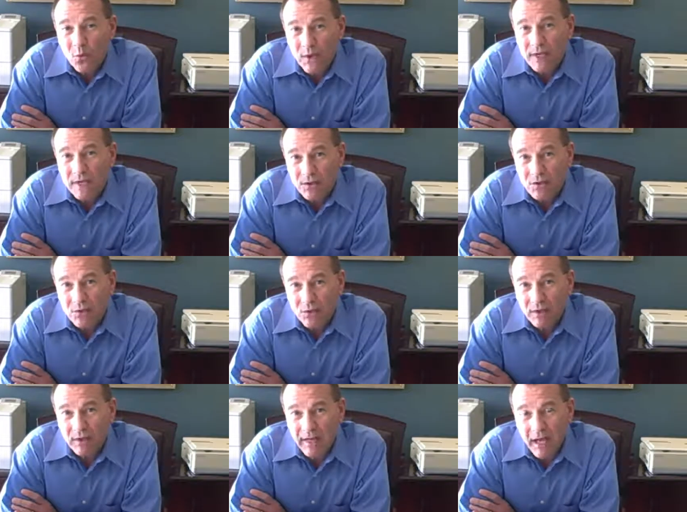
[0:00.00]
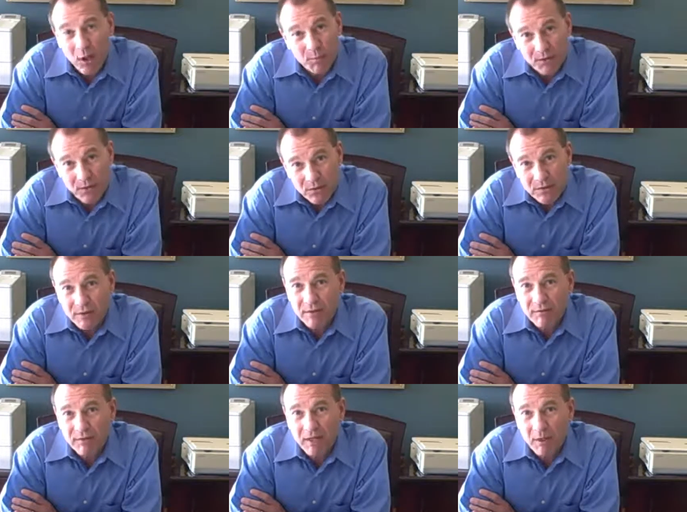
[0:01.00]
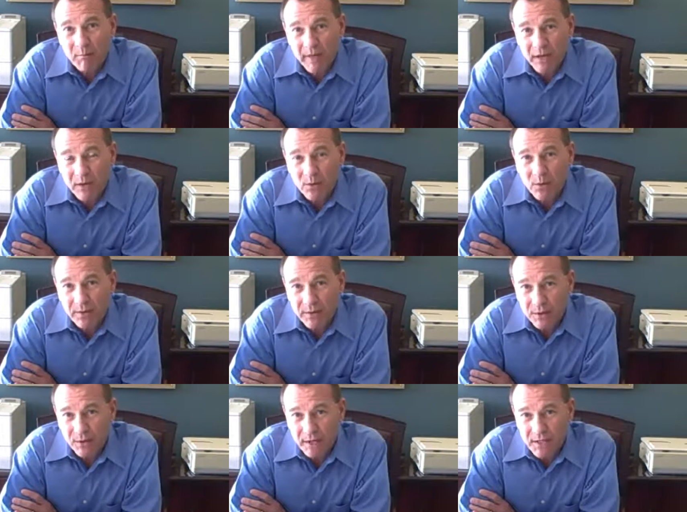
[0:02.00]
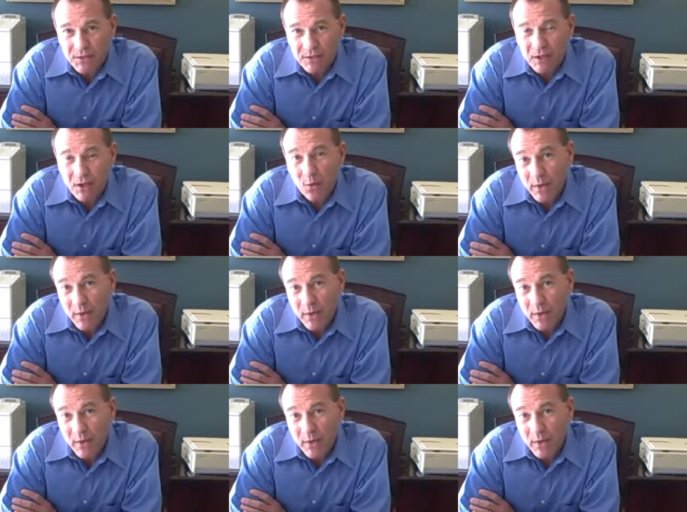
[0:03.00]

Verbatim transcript: we can certainly help you to develop medical theories.